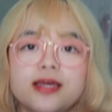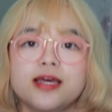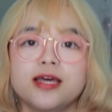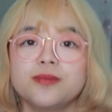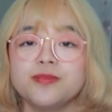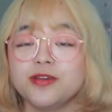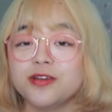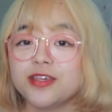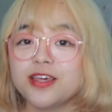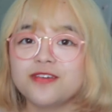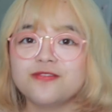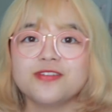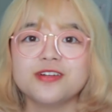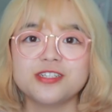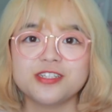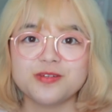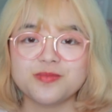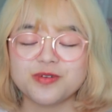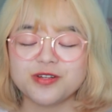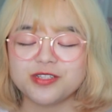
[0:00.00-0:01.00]
You'll get
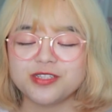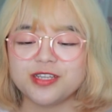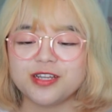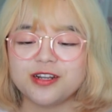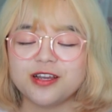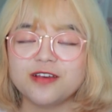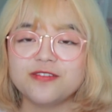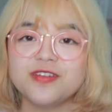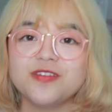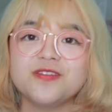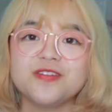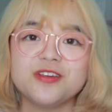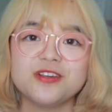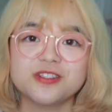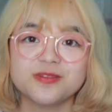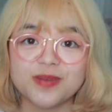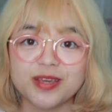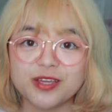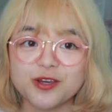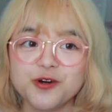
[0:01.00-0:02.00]
15% off if you
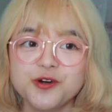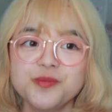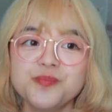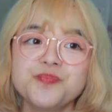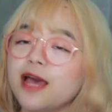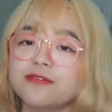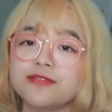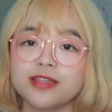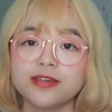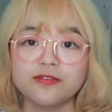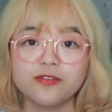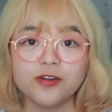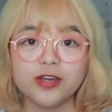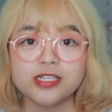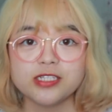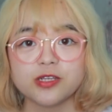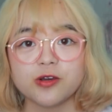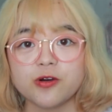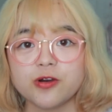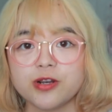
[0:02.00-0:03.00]
use my code. I have
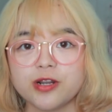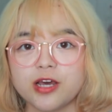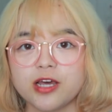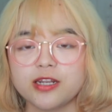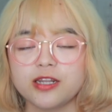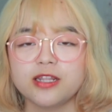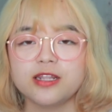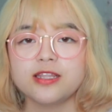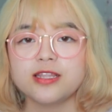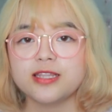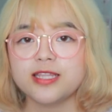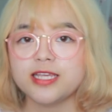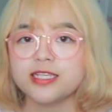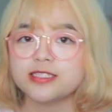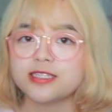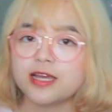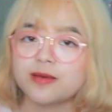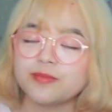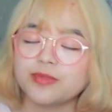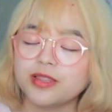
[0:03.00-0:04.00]
giveaways going on and the links
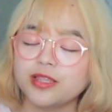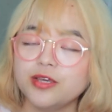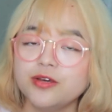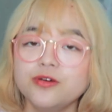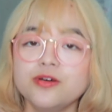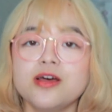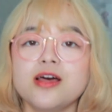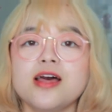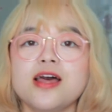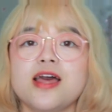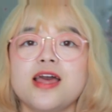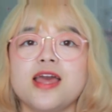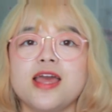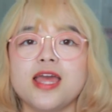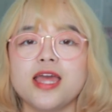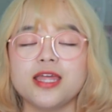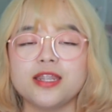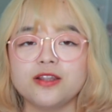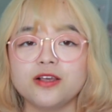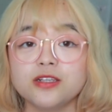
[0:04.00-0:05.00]
down below.
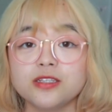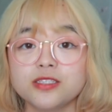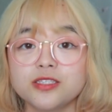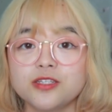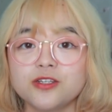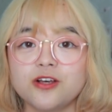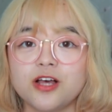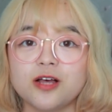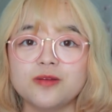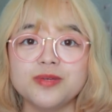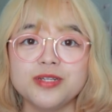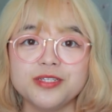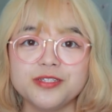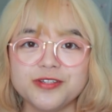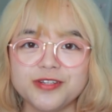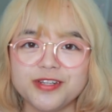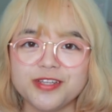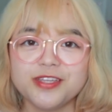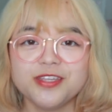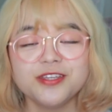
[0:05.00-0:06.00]
And also, I'll be
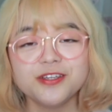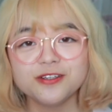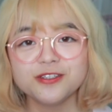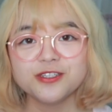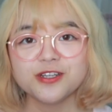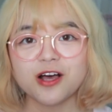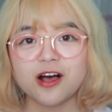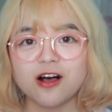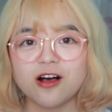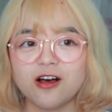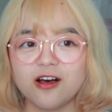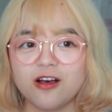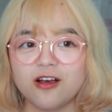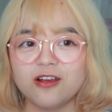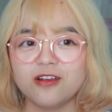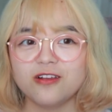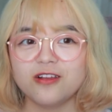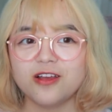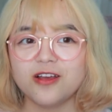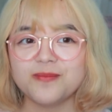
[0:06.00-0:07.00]
doing a huge
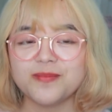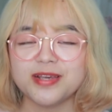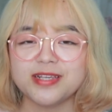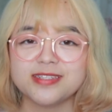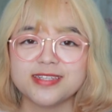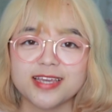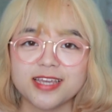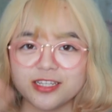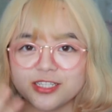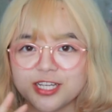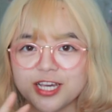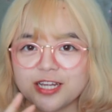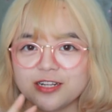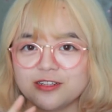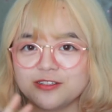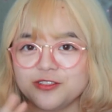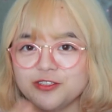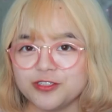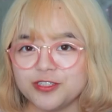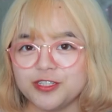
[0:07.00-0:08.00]
haul on my second
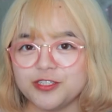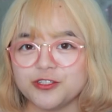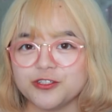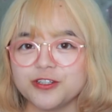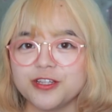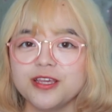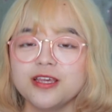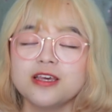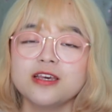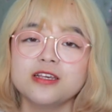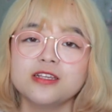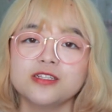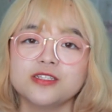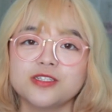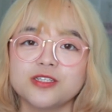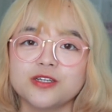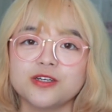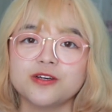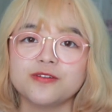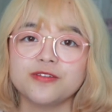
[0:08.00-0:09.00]
channel, Julie.
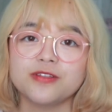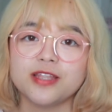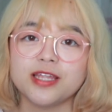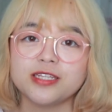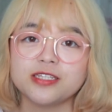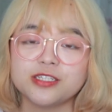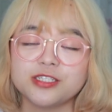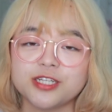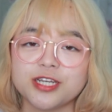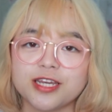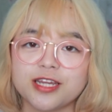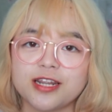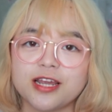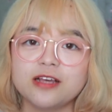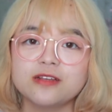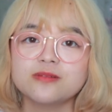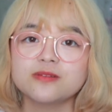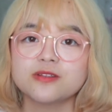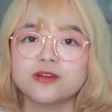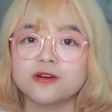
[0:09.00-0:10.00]
So if you'd like to check it
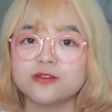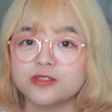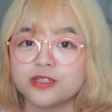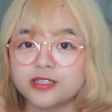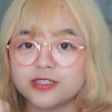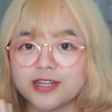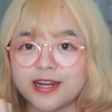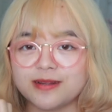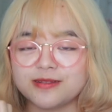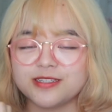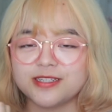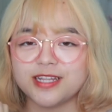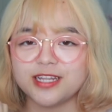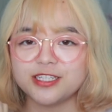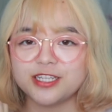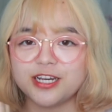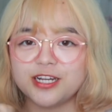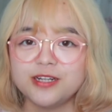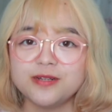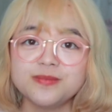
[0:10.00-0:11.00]
out, go subscribe to that
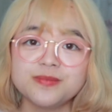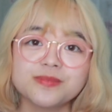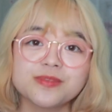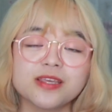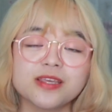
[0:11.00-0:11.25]
channel.